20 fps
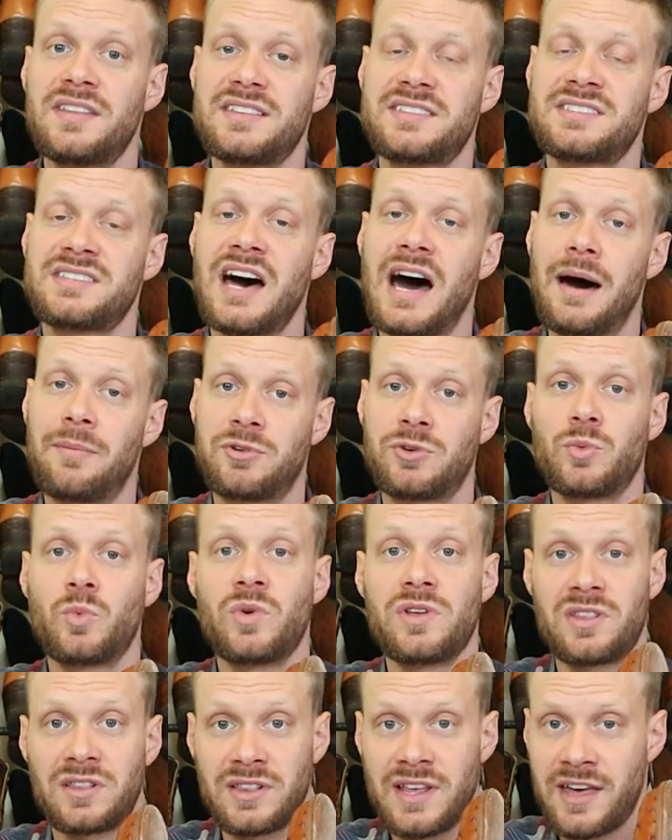that's topped
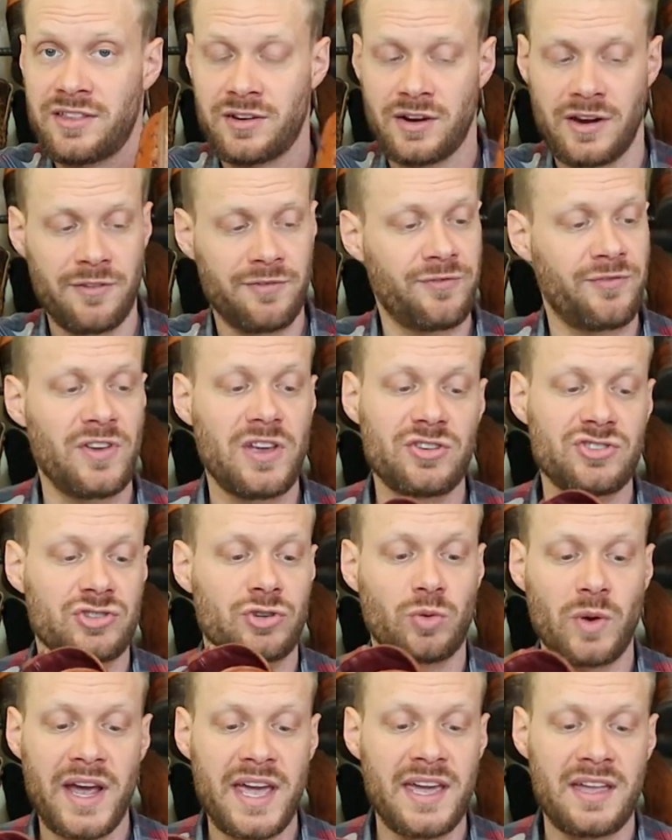with leather. It feels
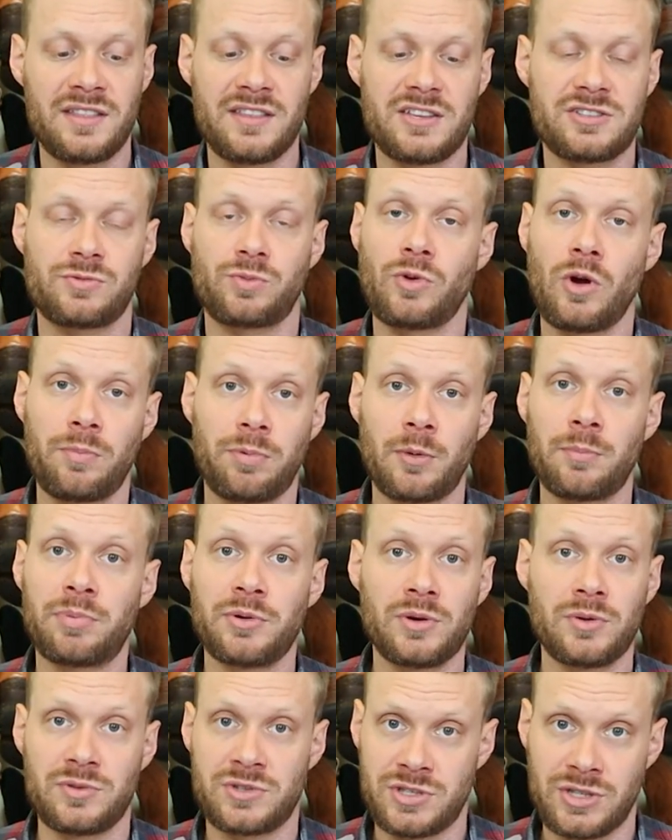great in this Roper
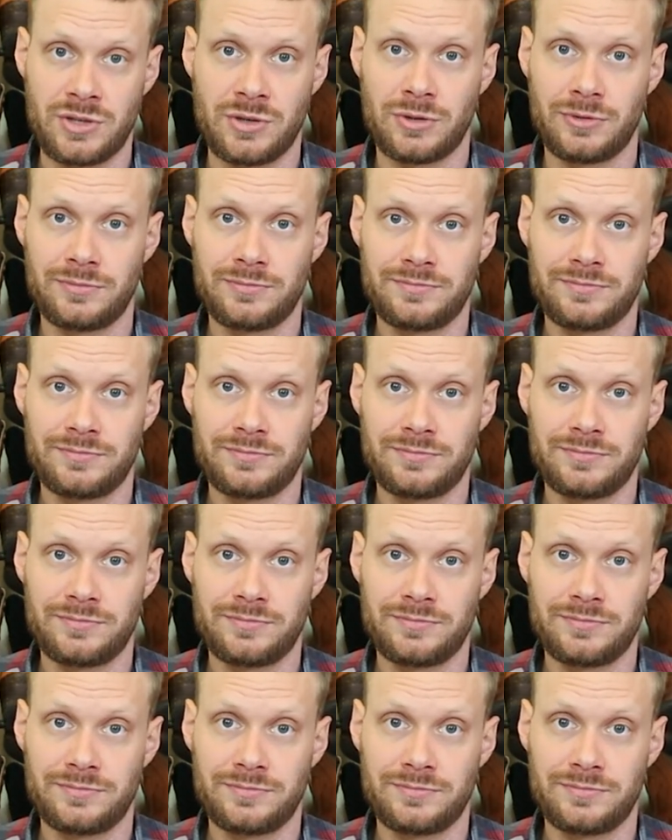boot too.